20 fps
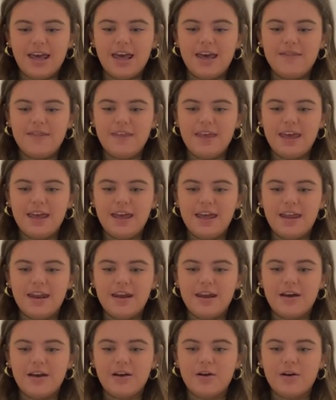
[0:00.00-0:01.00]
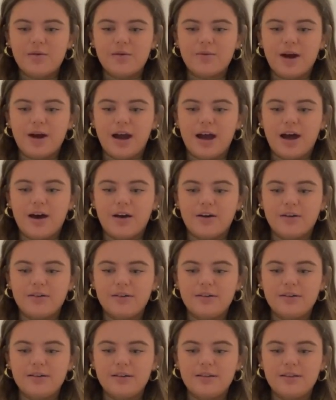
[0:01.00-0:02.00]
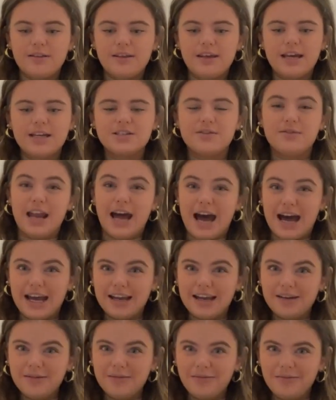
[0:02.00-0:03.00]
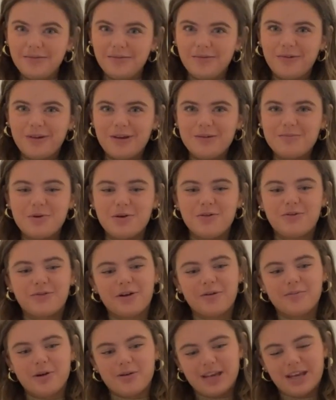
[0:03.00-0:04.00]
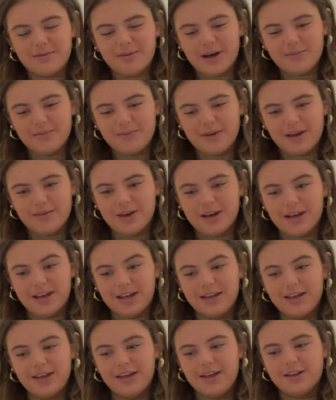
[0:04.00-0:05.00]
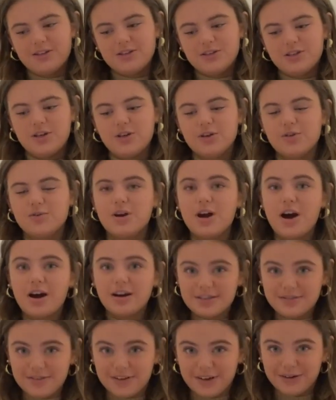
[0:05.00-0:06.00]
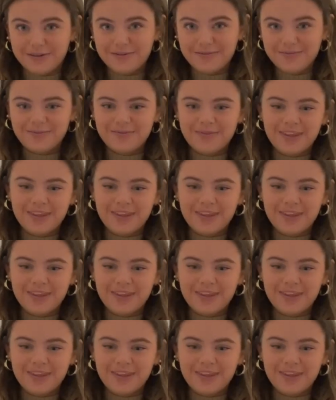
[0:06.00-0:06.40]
And then around the age of 9, we moved from Birmingham, Alabama to Knoxville.